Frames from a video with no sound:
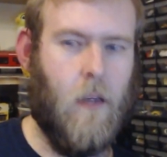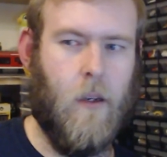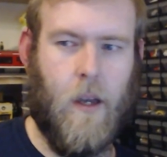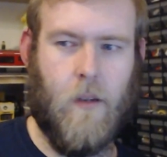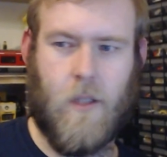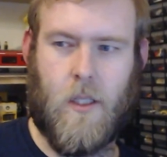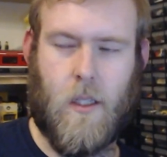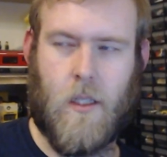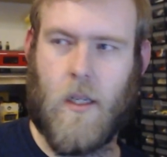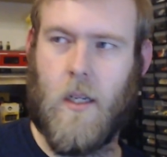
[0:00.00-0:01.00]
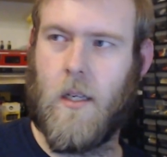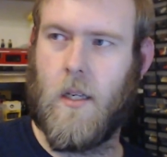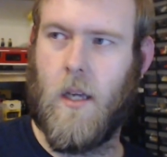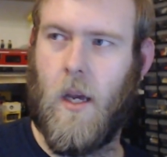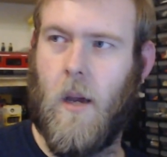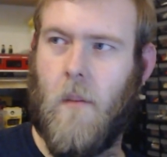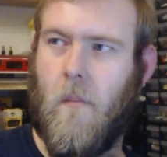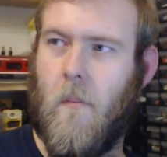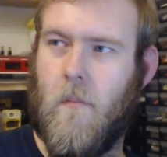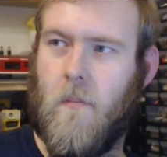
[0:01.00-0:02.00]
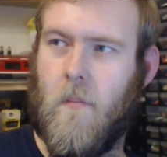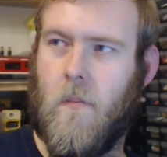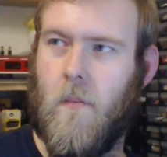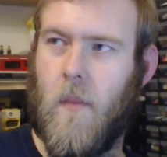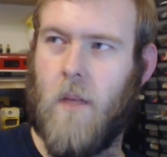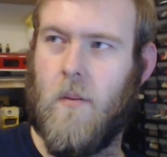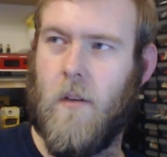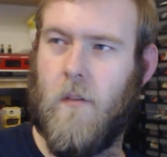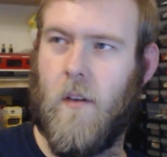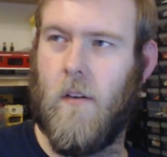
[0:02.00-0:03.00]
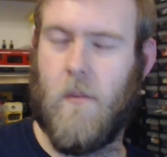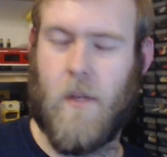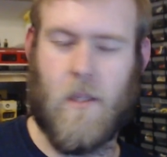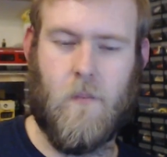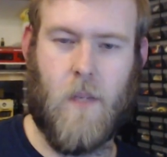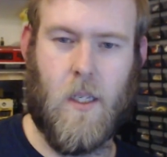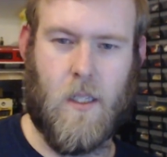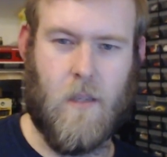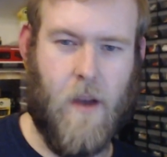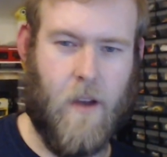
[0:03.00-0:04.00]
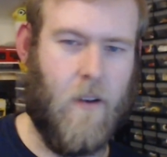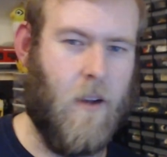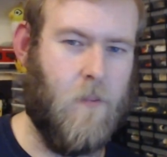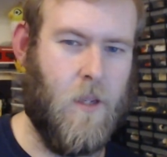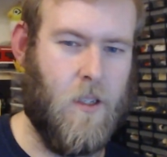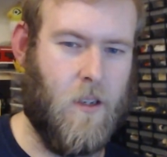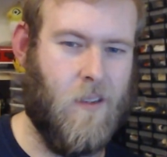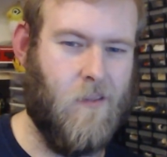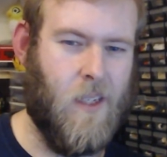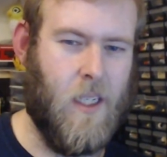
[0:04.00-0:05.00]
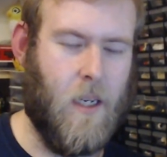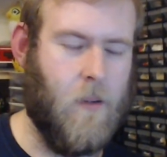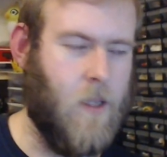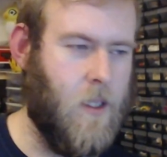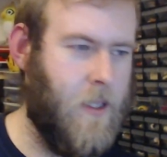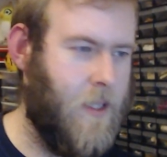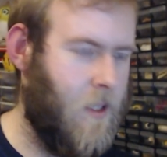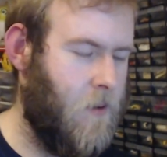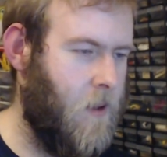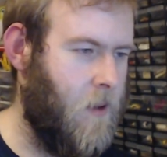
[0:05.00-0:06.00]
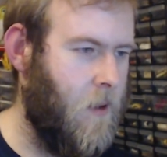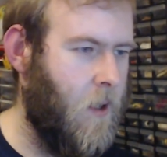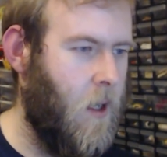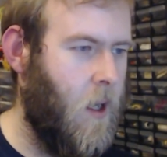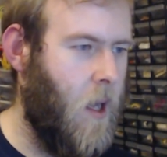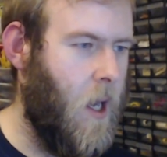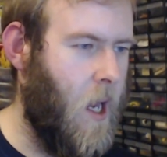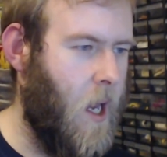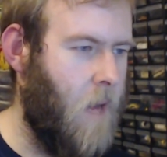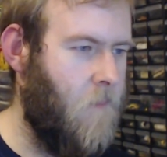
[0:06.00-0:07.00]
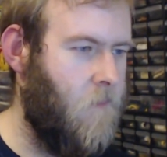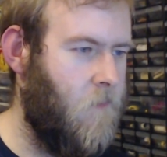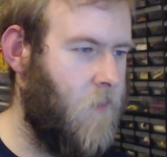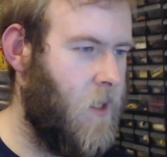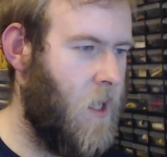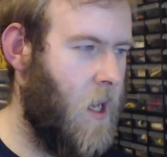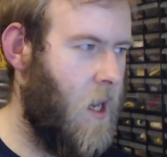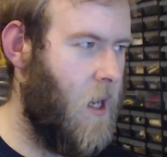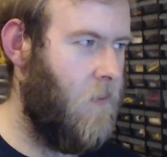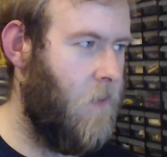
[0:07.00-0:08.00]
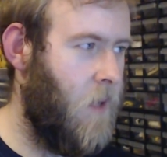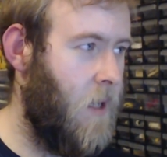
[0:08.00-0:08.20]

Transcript: else to discuss. There's been a few other bits and pieces in the background which I can't really go into details with. So yeah,